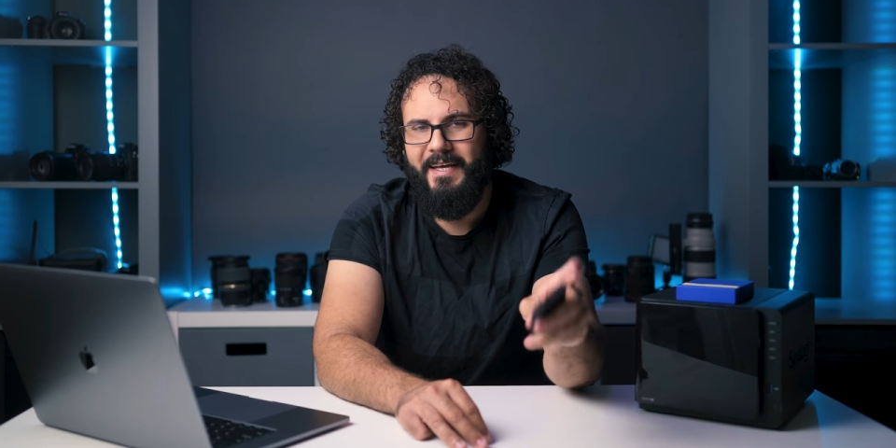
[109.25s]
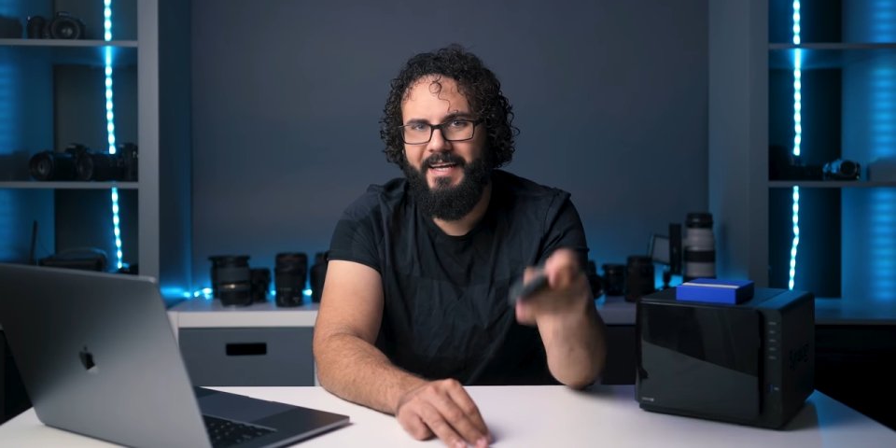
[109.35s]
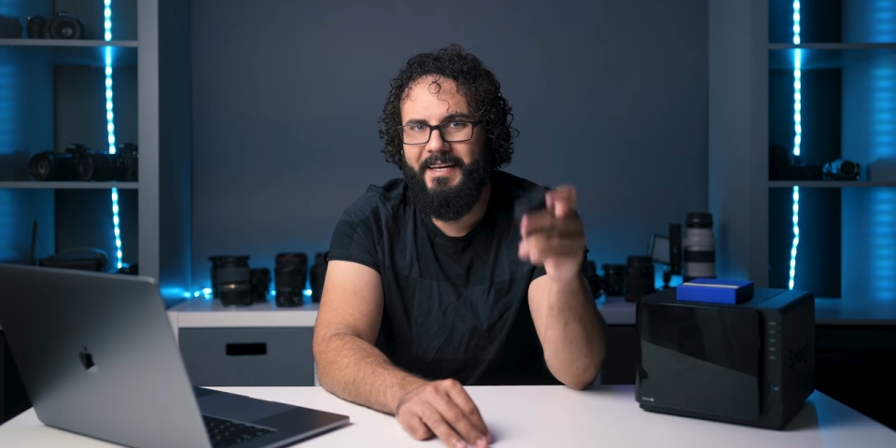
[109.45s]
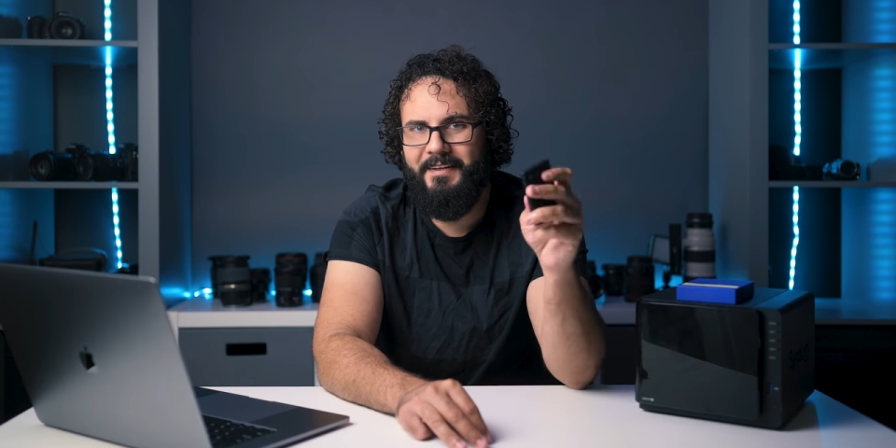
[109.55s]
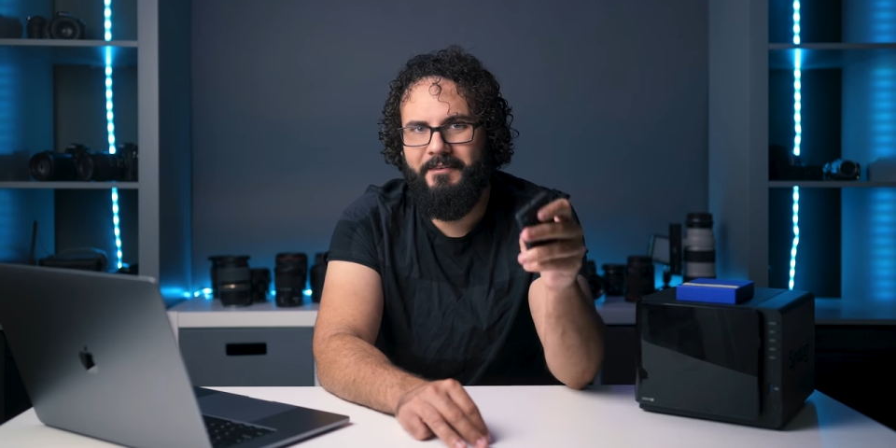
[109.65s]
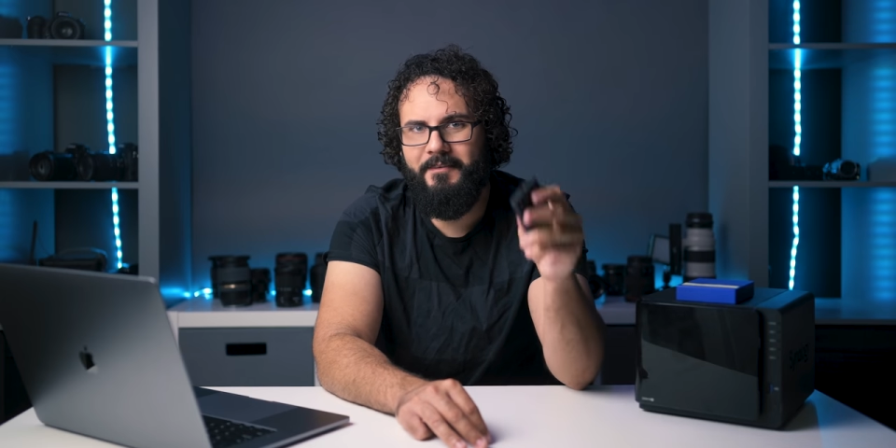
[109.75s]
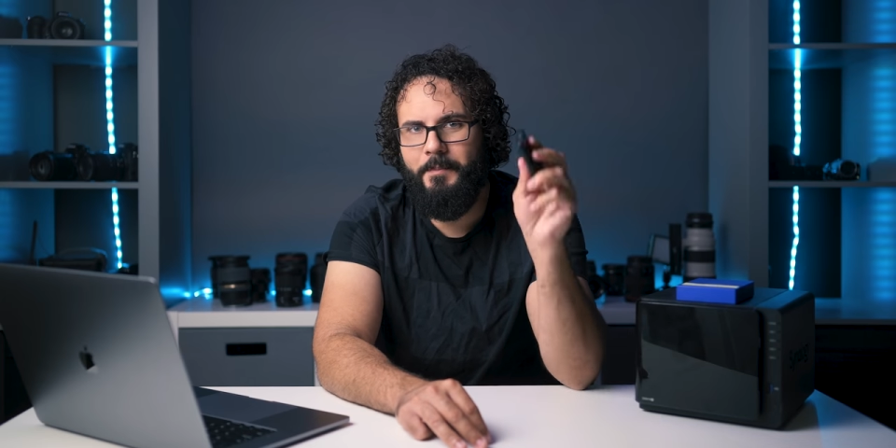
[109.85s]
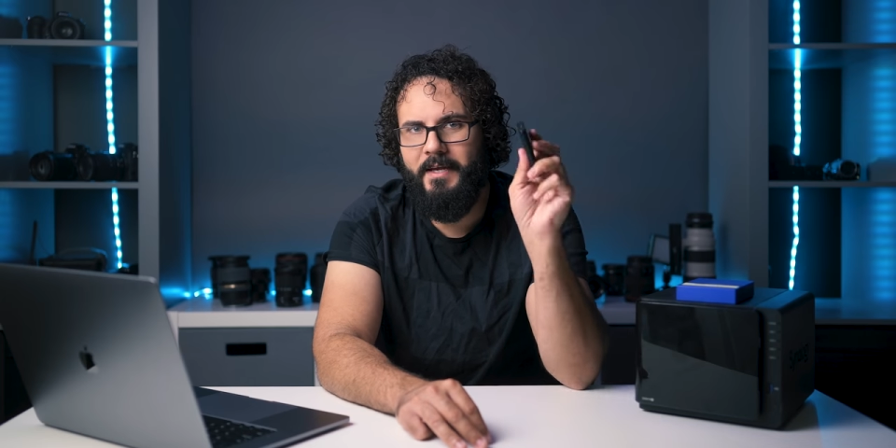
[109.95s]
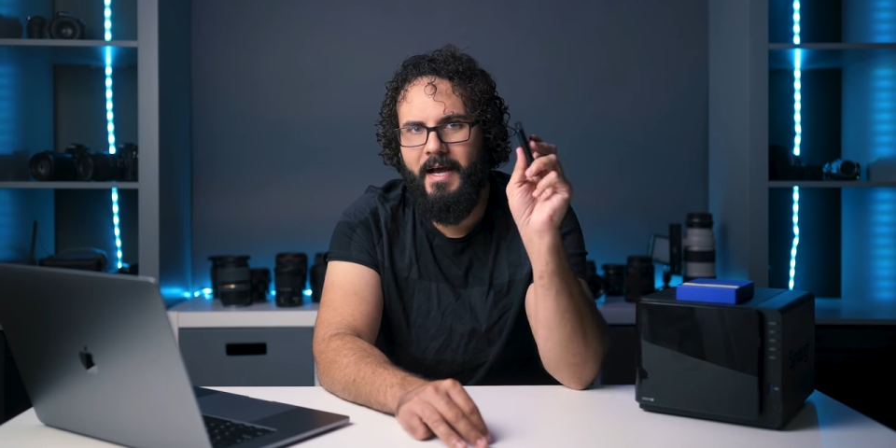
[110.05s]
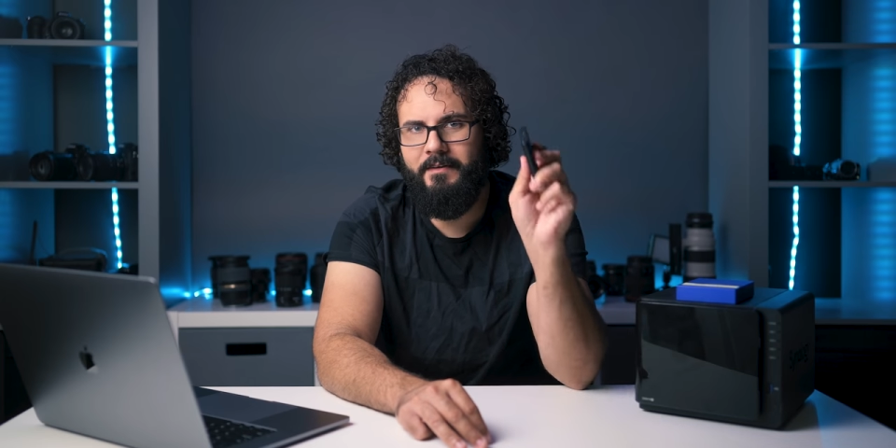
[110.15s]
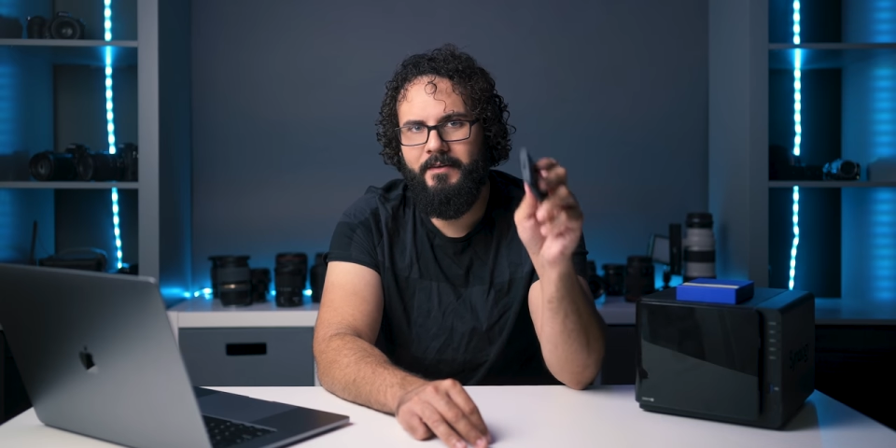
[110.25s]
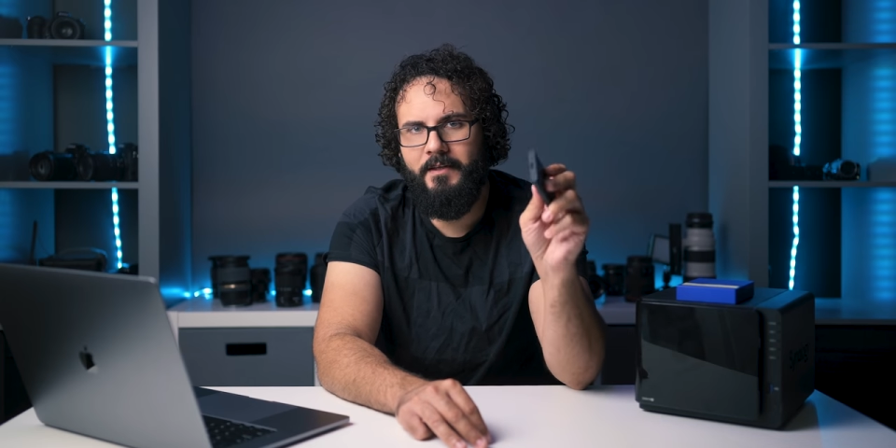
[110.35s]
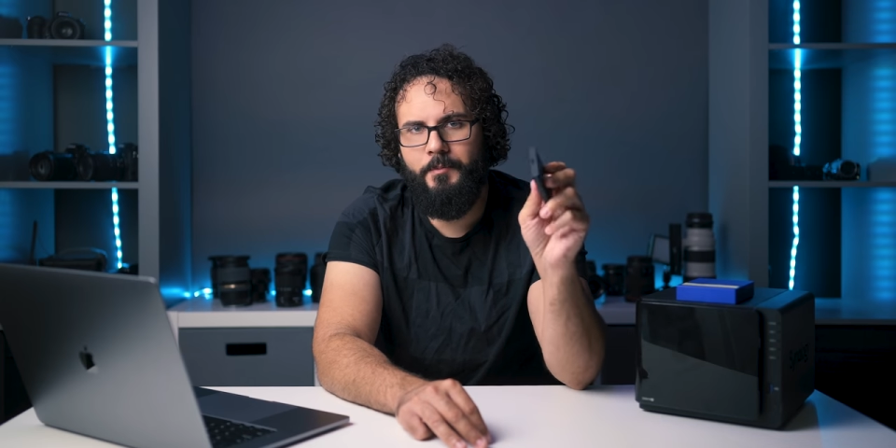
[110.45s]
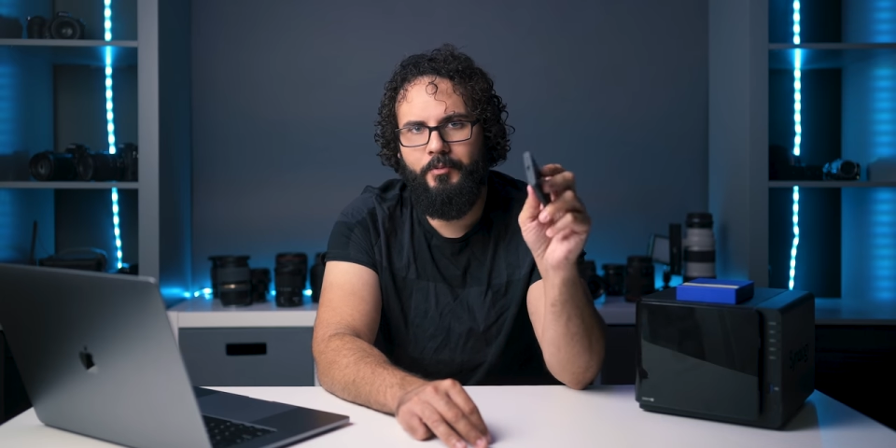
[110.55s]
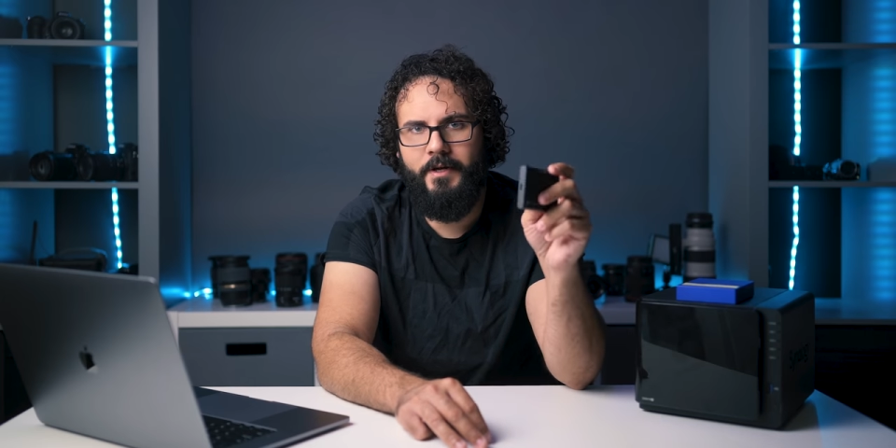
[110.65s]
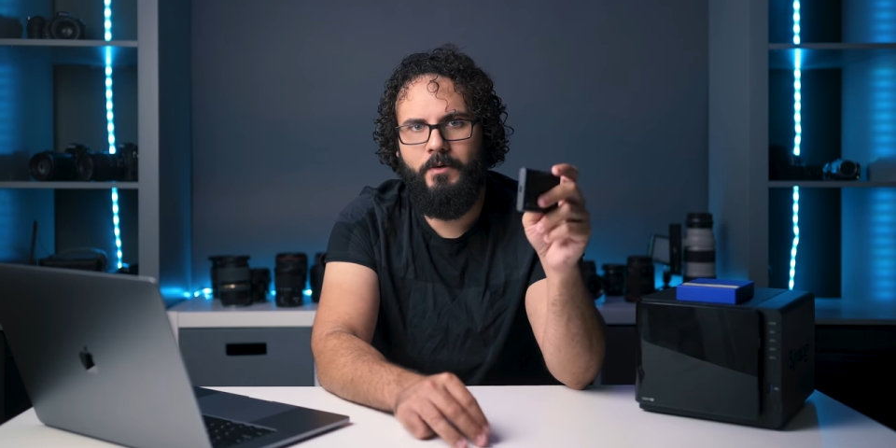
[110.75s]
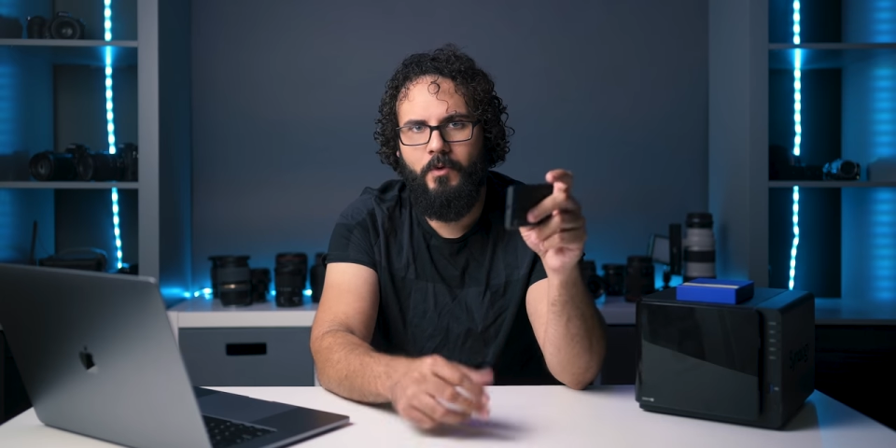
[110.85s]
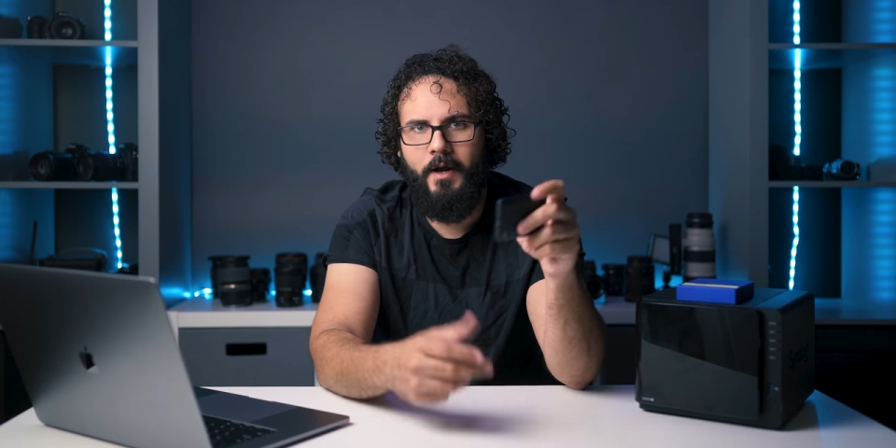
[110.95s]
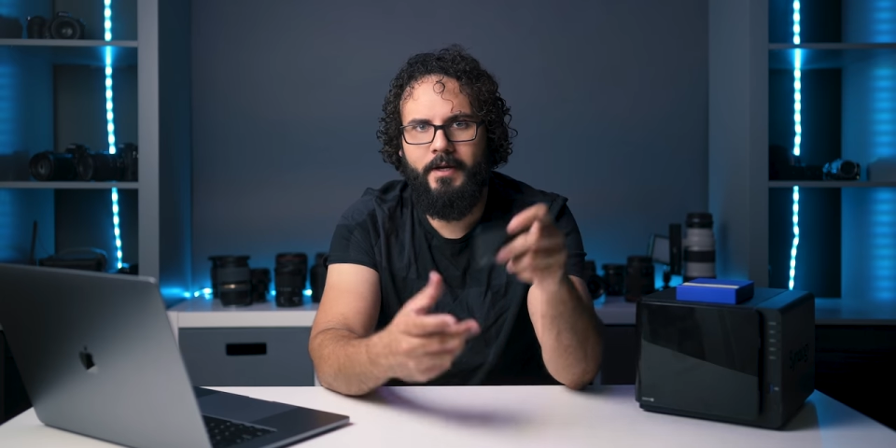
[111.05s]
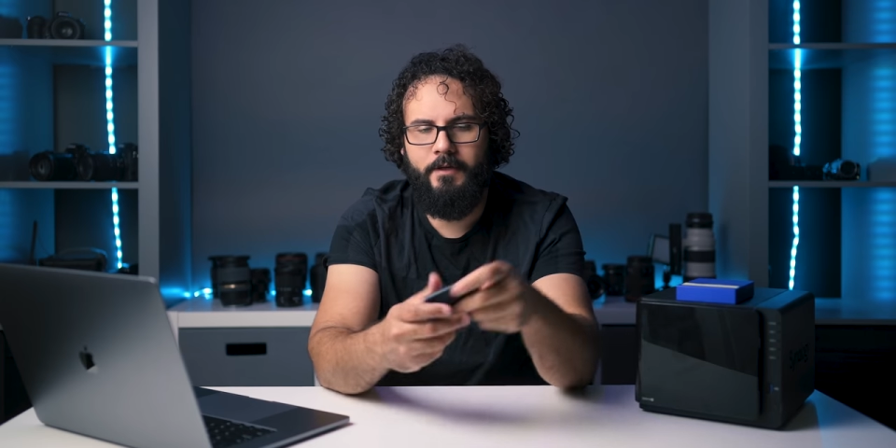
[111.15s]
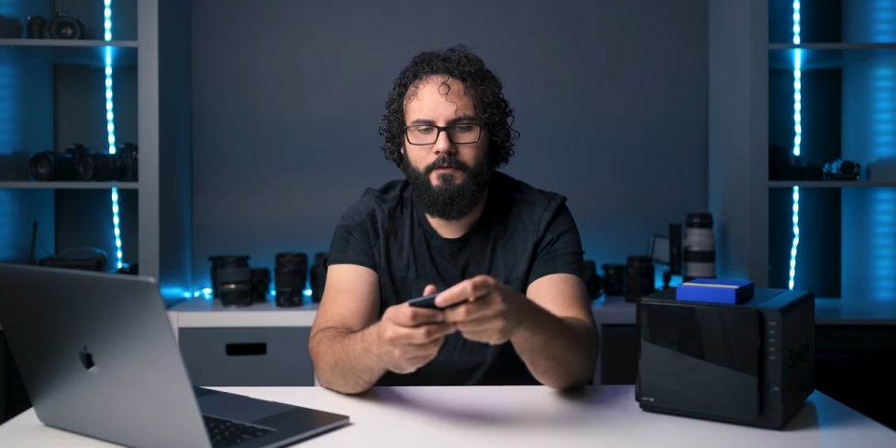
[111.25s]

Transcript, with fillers: And it needs to be ideally pretty rugged,